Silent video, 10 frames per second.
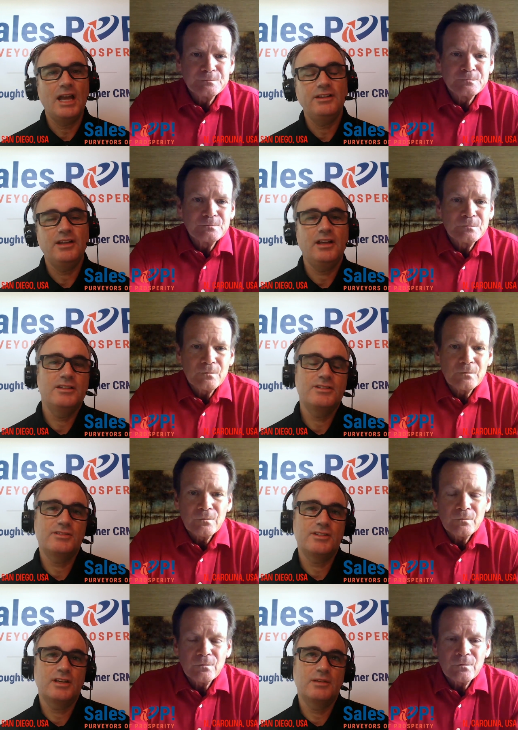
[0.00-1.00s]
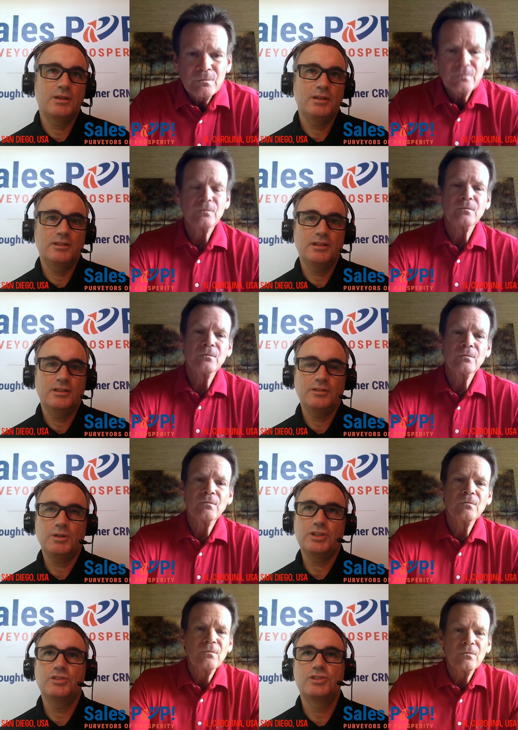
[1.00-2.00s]
Speaker 1: And and is it um, in in the
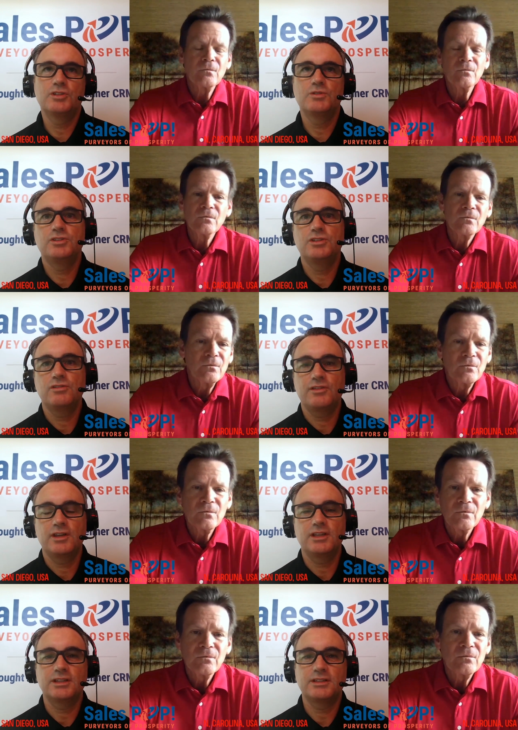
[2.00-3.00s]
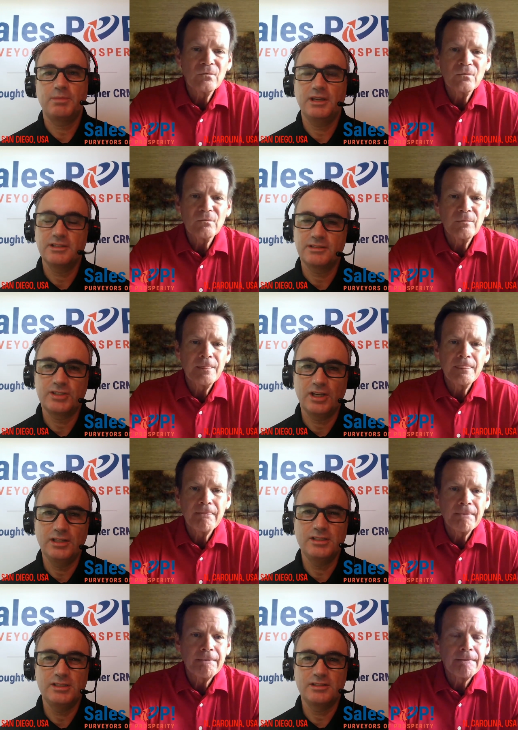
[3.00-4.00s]
work you do? Do you think that the pace of
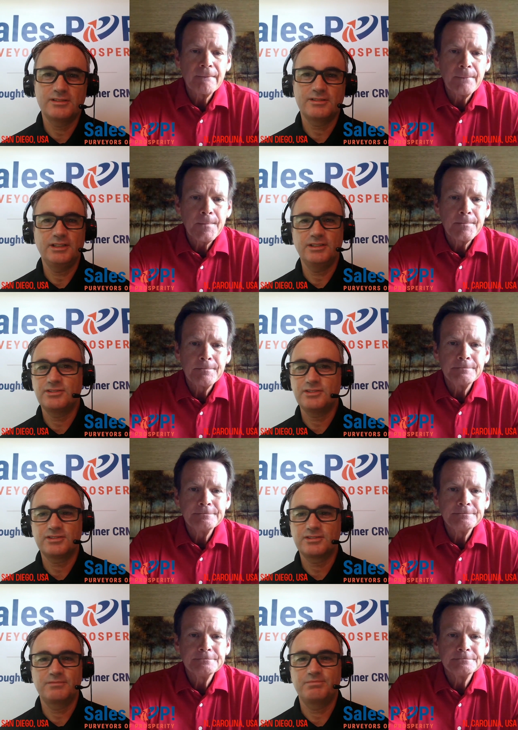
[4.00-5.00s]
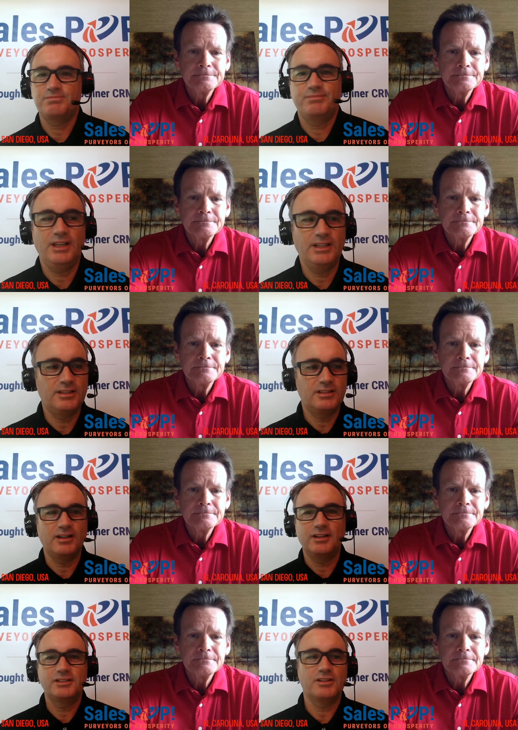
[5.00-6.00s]
change is is just like
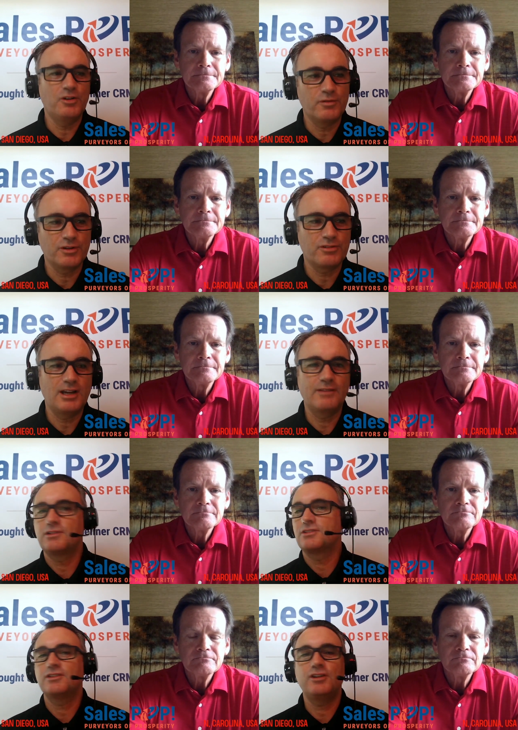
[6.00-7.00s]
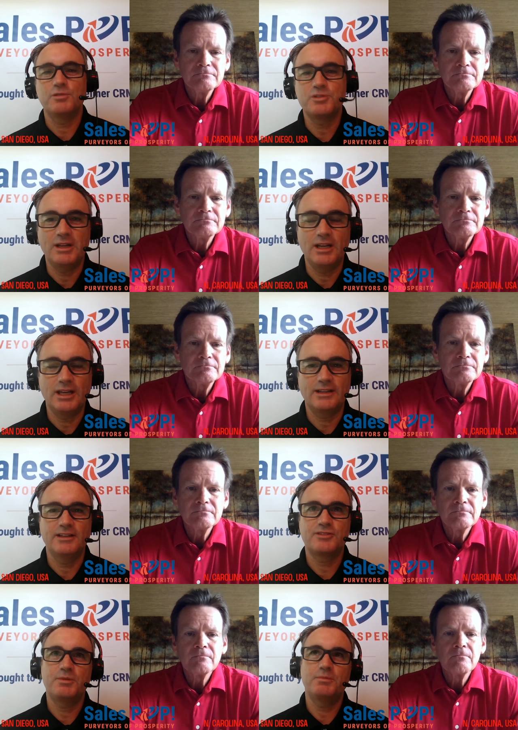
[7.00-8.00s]
gone into overdrive, or has it always been like
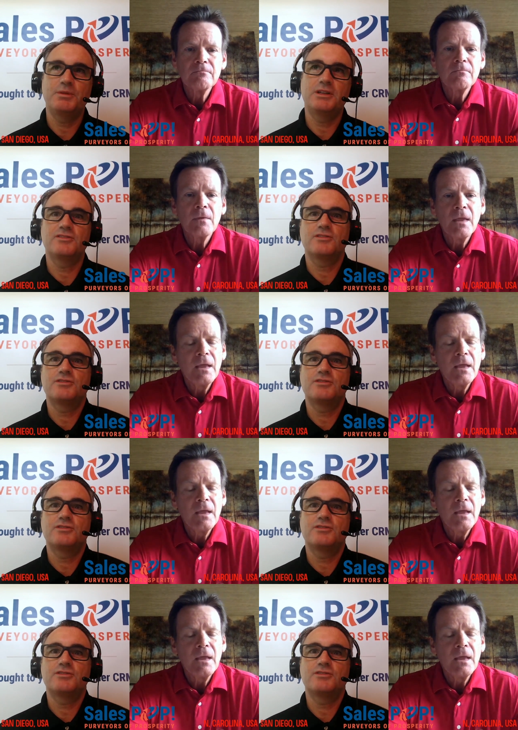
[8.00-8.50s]
this? But because